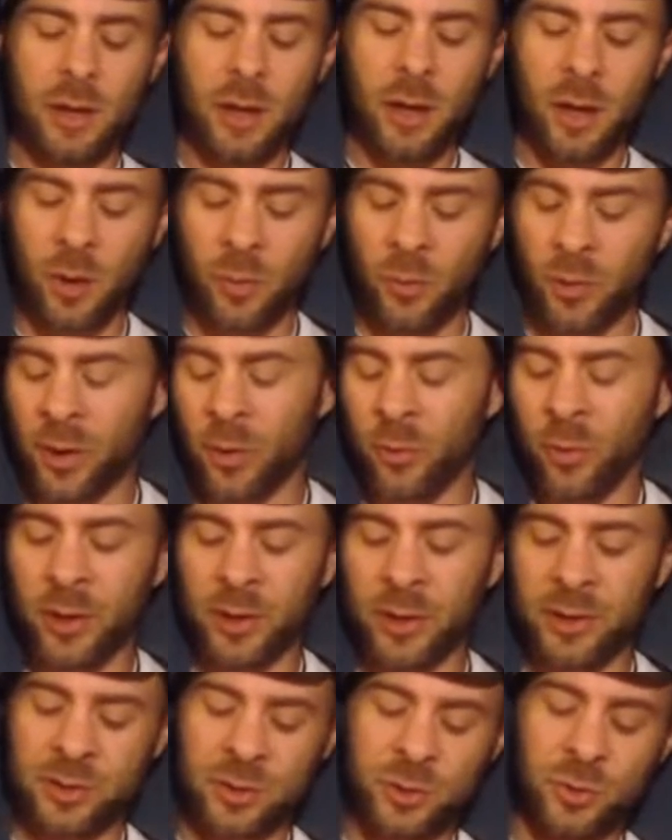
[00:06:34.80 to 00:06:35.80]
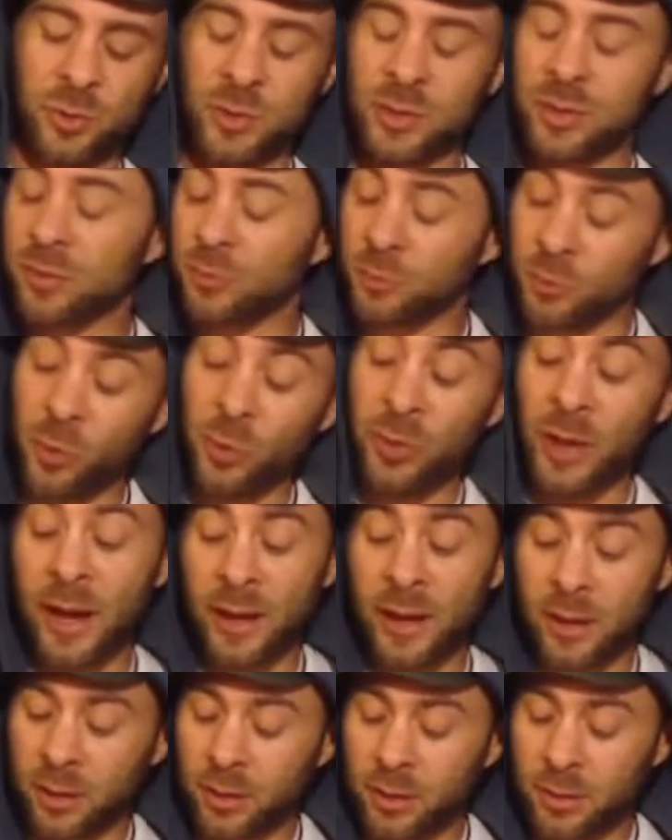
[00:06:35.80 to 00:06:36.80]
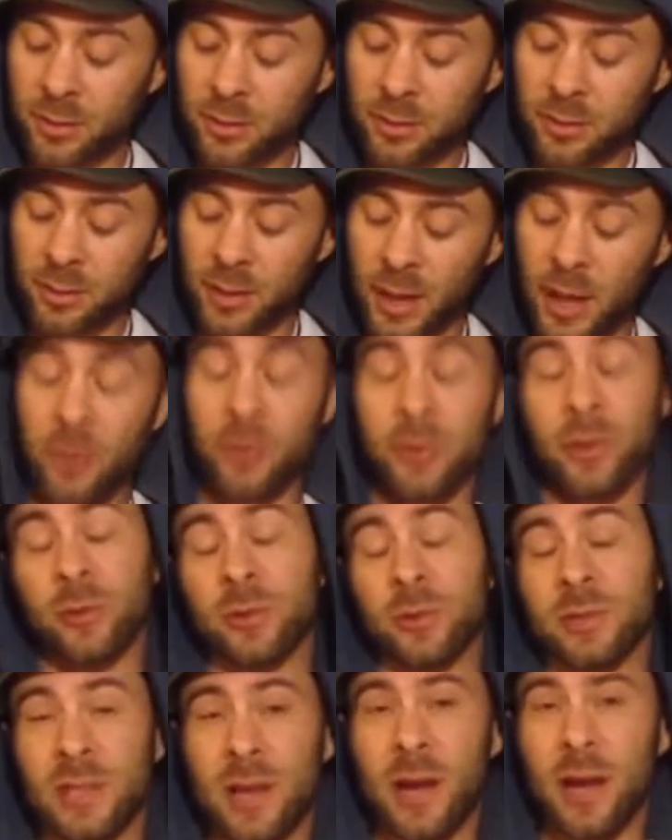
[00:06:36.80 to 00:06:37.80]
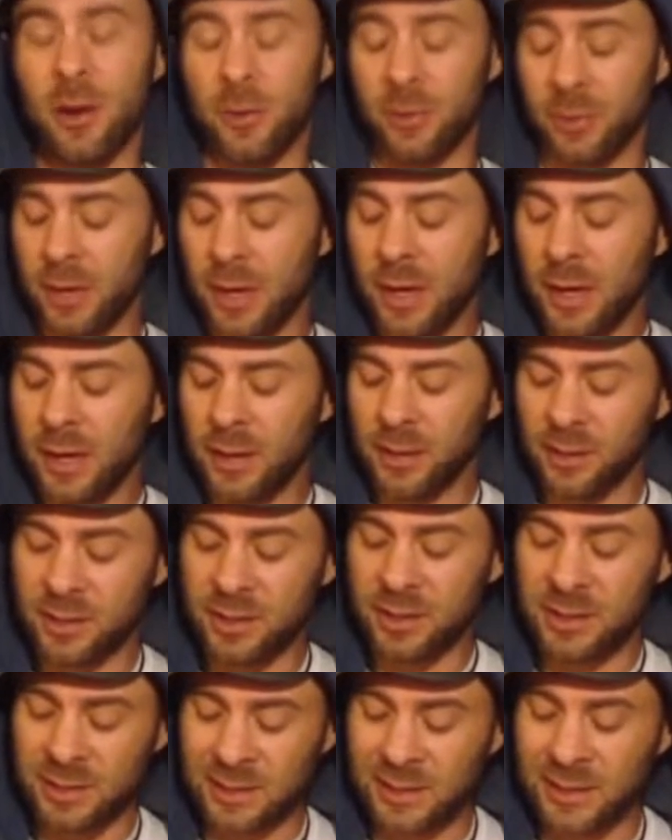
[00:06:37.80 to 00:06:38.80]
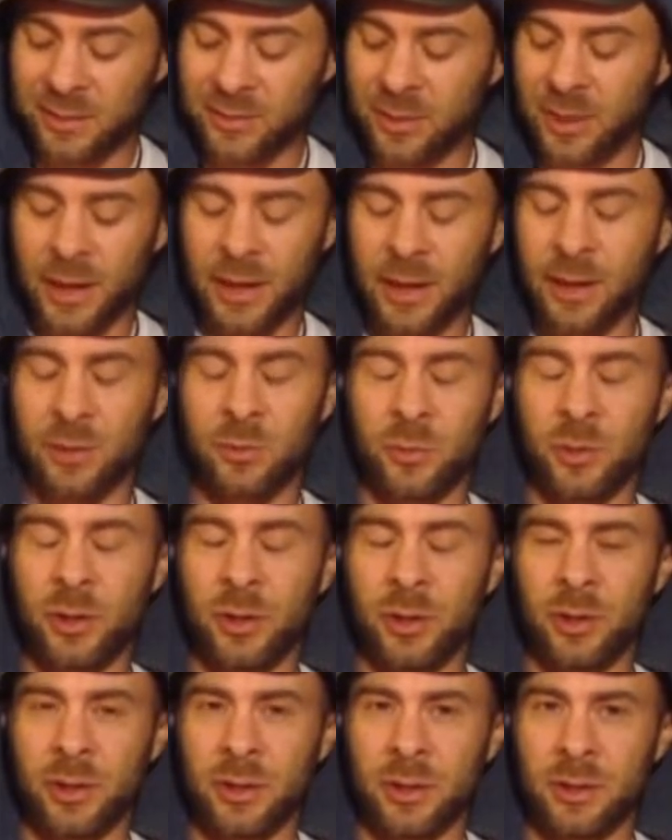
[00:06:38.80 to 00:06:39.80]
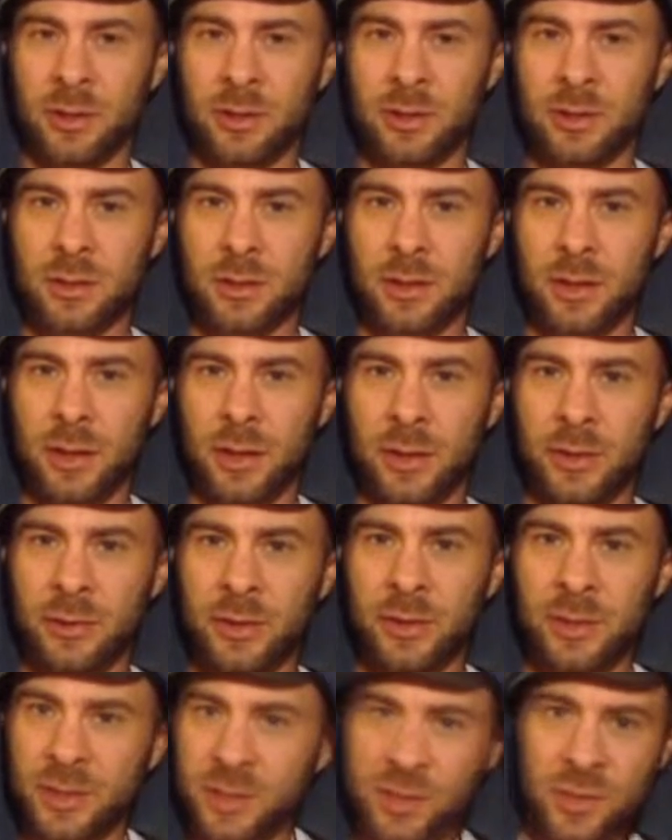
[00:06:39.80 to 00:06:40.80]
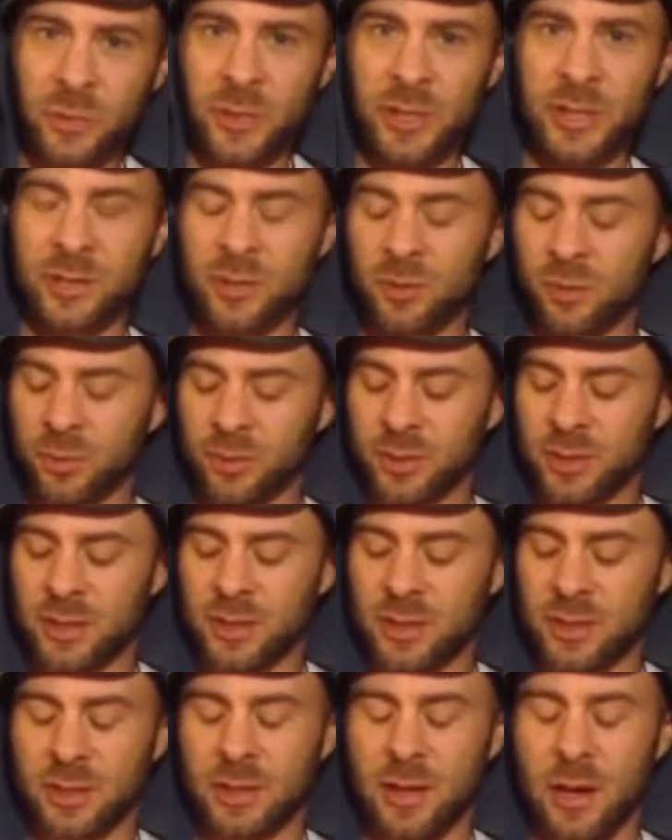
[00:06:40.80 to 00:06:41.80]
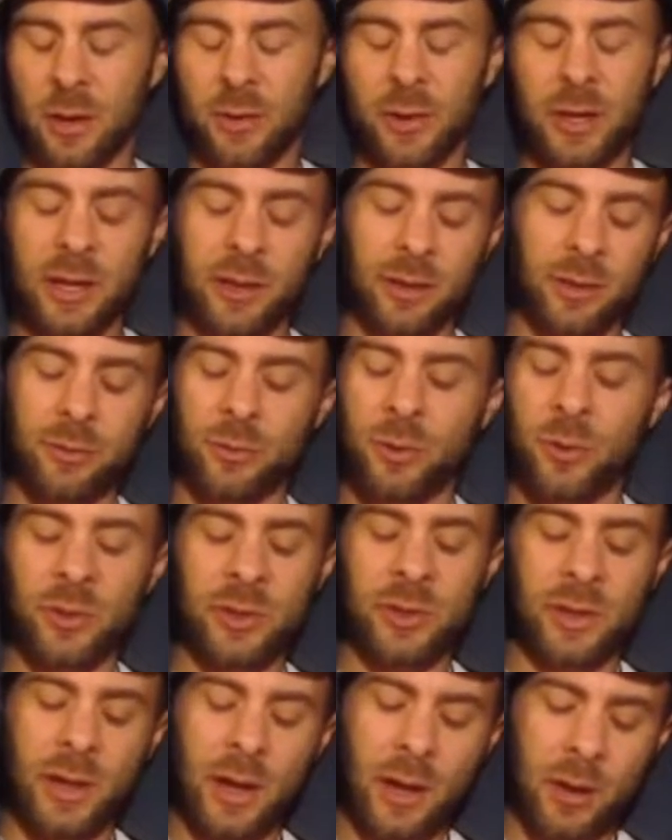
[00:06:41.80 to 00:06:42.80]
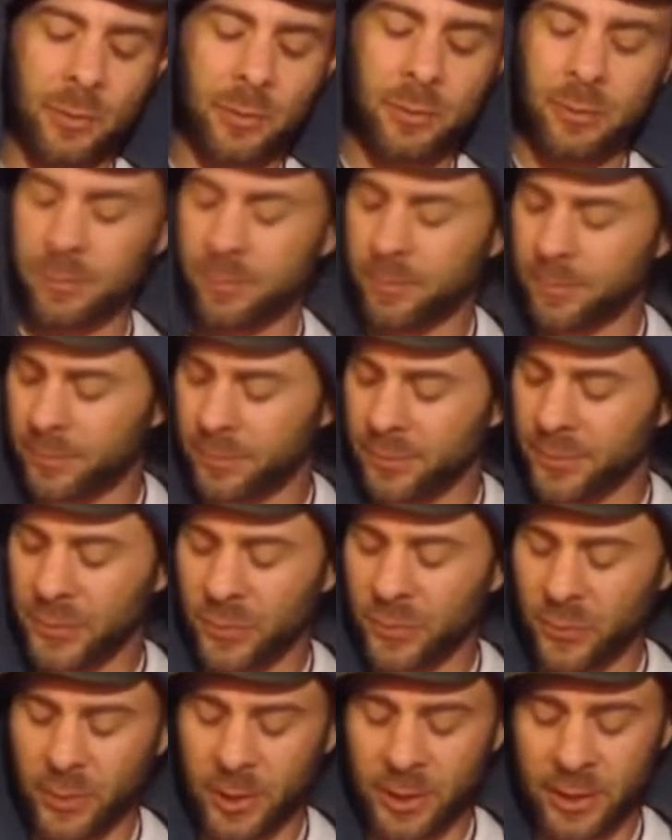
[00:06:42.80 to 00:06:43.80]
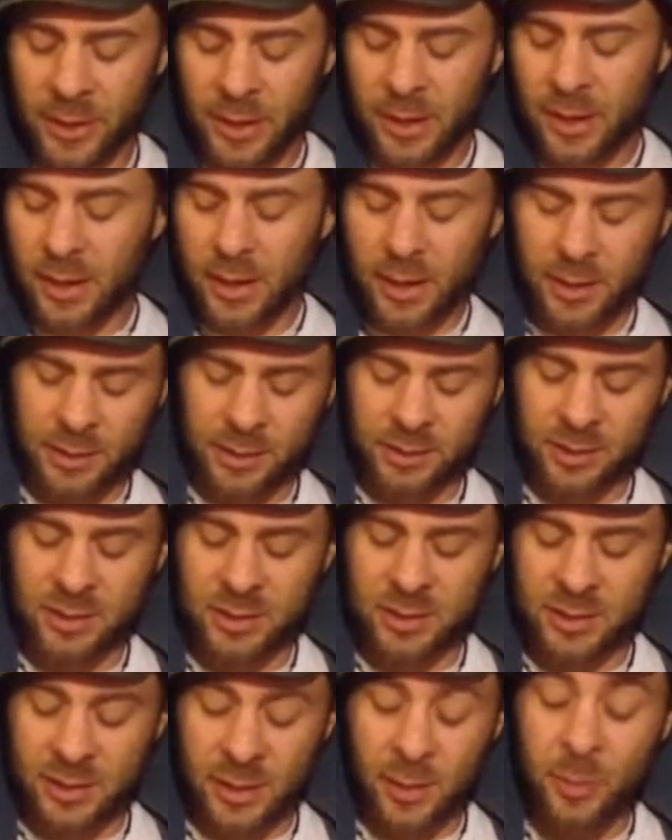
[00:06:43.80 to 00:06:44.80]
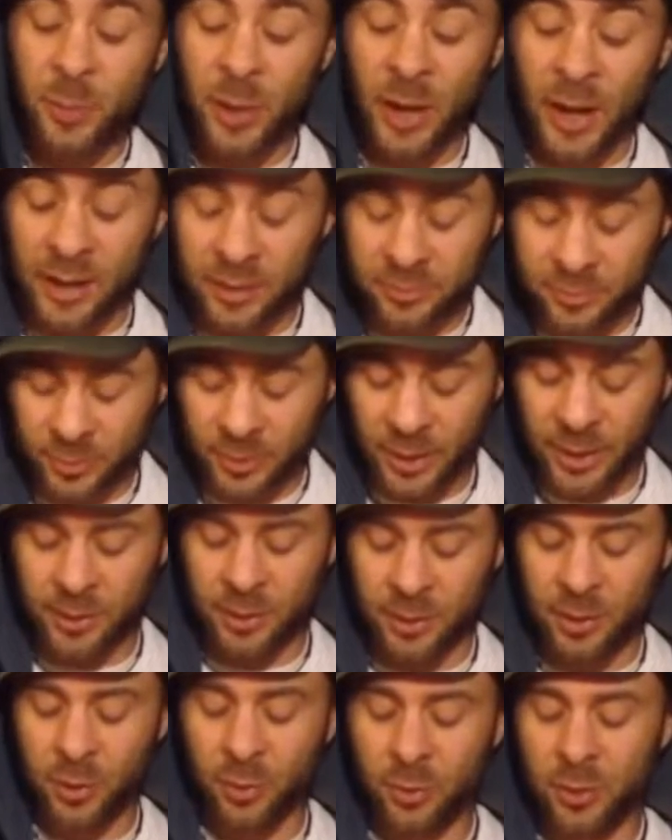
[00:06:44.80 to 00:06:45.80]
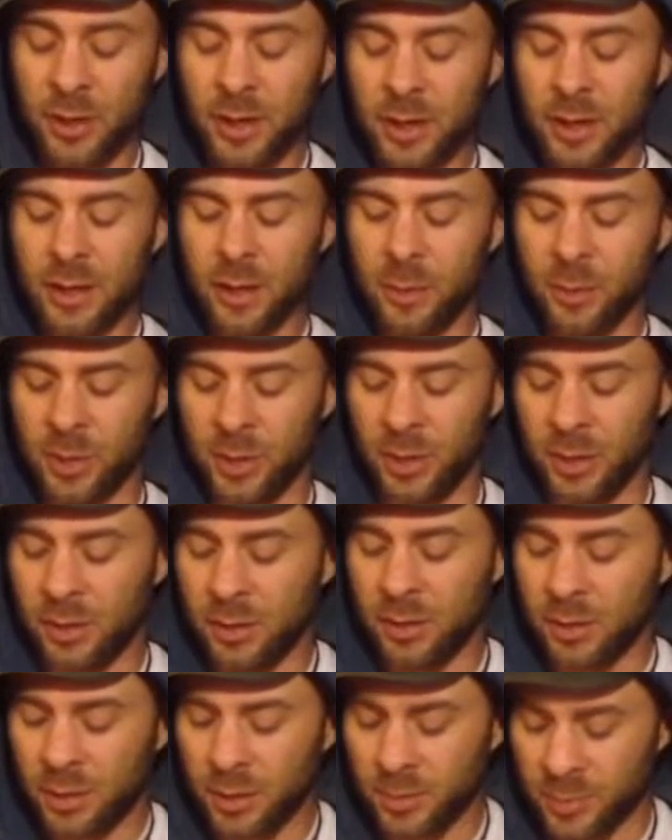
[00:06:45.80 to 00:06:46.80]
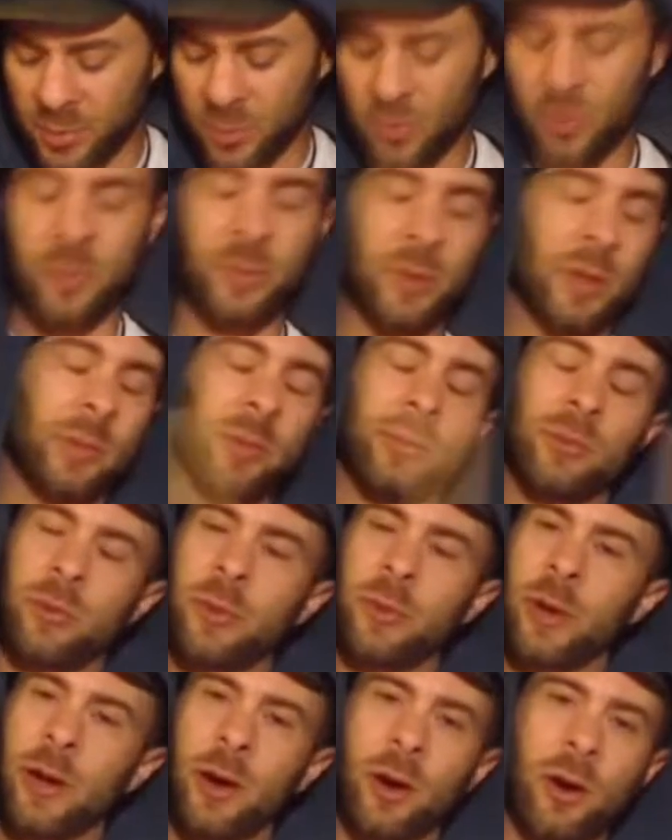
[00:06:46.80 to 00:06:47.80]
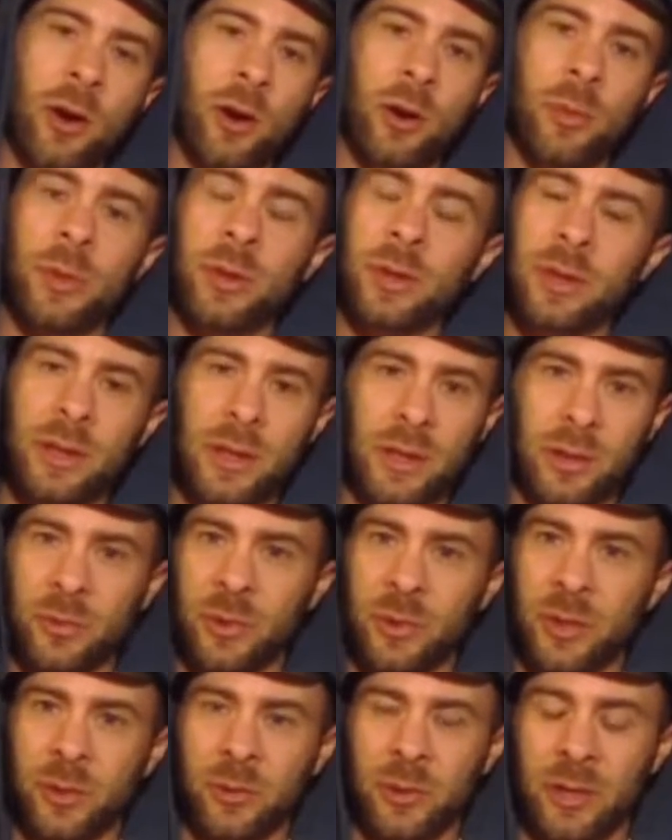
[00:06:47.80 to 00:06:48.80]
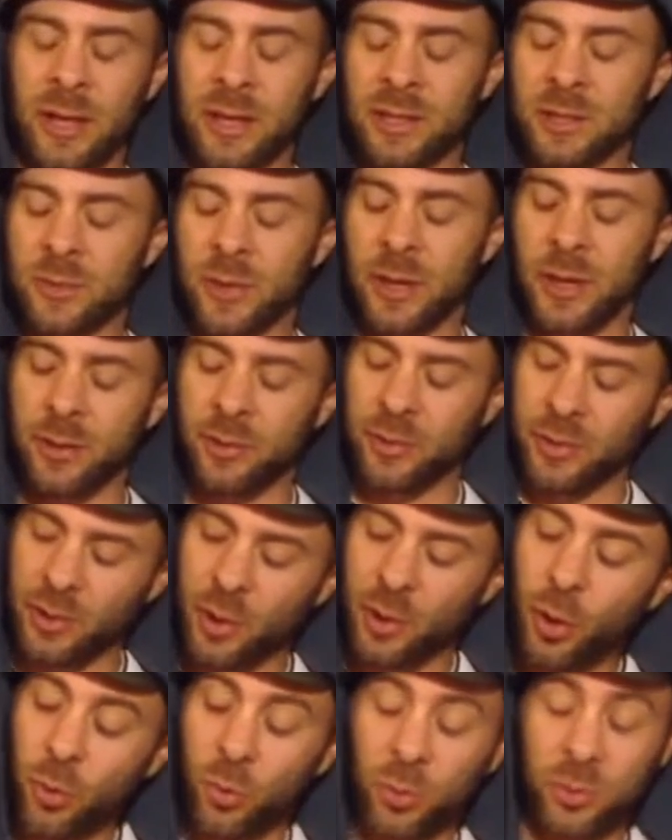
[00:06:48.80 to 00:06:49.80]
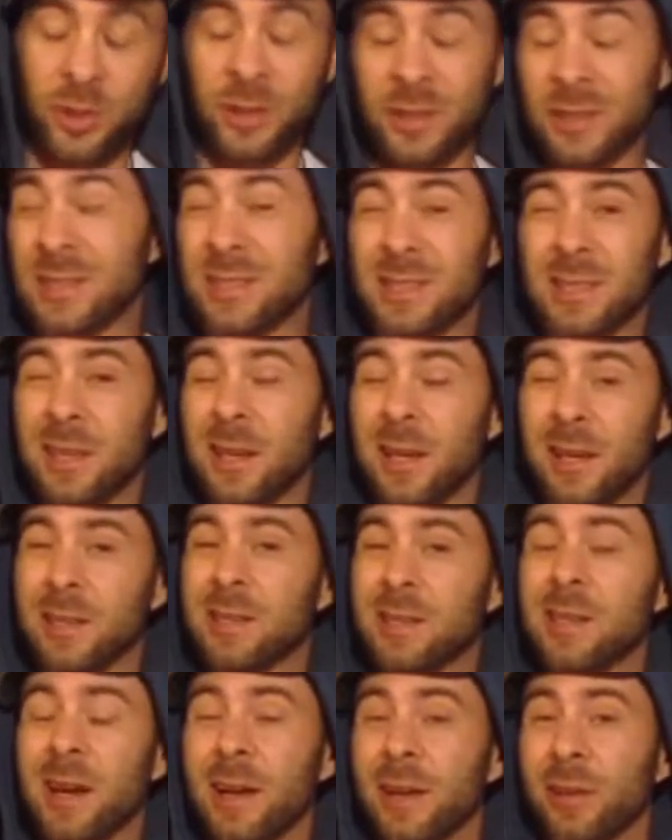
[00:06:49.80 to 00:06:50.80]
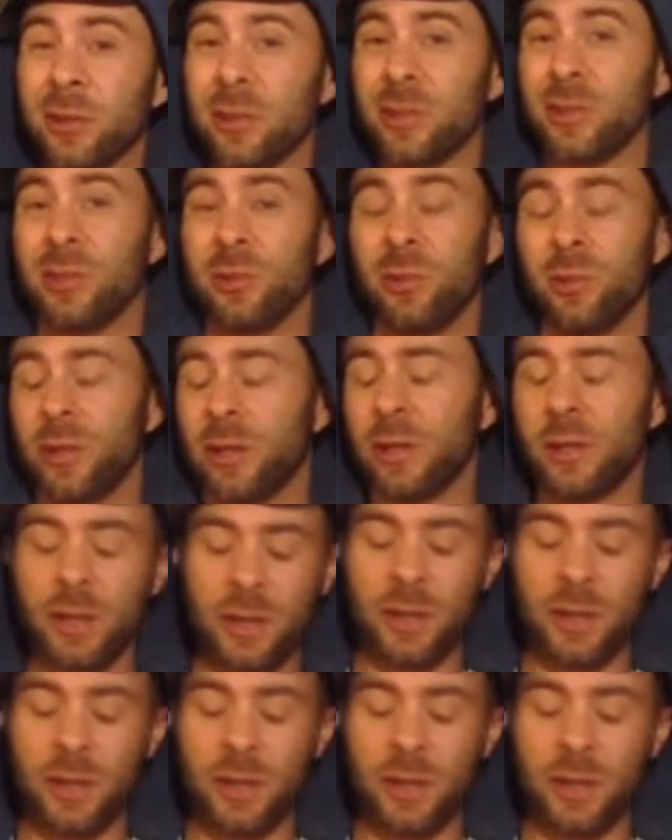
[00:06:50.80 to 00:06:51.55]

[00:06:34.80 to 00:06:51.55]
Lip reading: What I want to do is throw that loud note down and then just leave the hand where it is. I don't need to squeeze to hold the stick down. I can throw it down, right? And then just the impact from that note can be absorbed up through my arm in a really relaxed way. I don't need to hold on to the stick any tighter to do it.